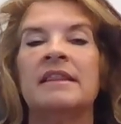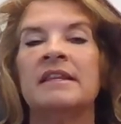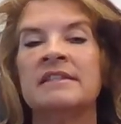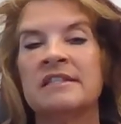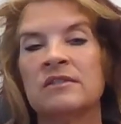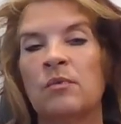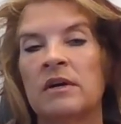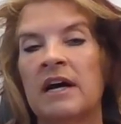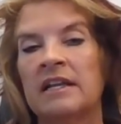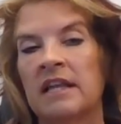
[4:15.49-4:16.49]
This is
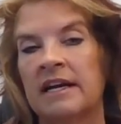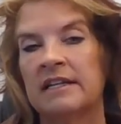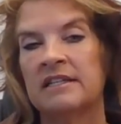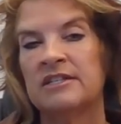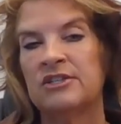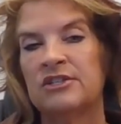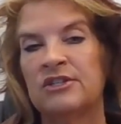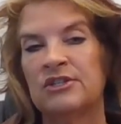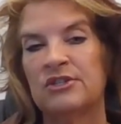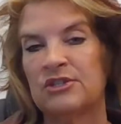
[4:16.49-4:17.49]
one I like
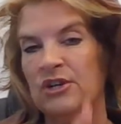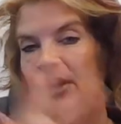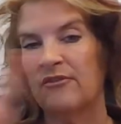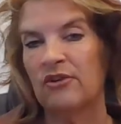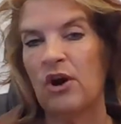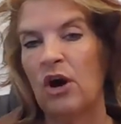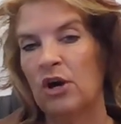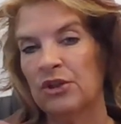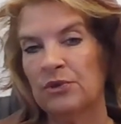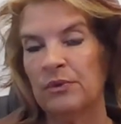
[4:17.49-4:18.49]
to cover
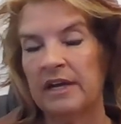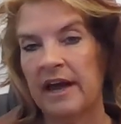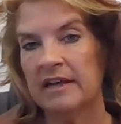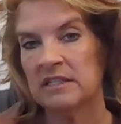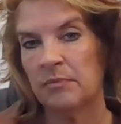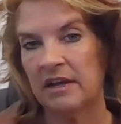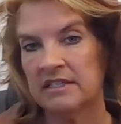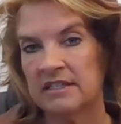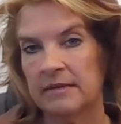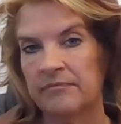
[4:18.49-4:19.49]
all three
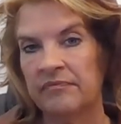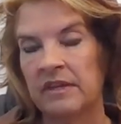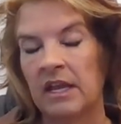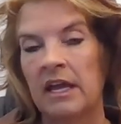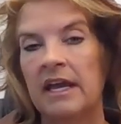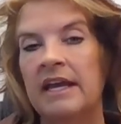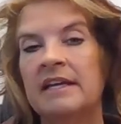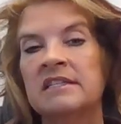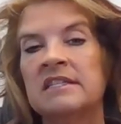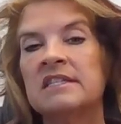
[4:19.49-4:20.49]
aspects in.
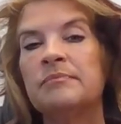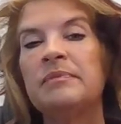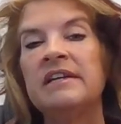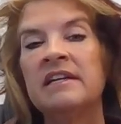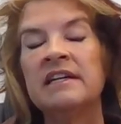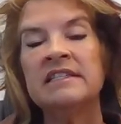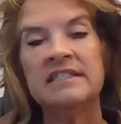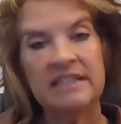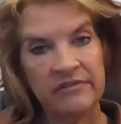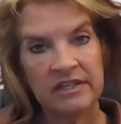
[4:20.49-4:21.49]
Is speeding a
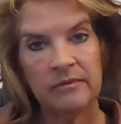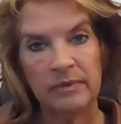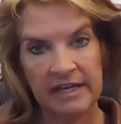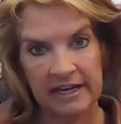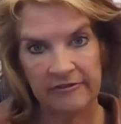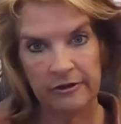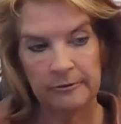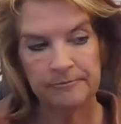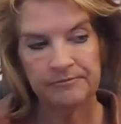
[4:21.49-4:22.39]
deviant behavior?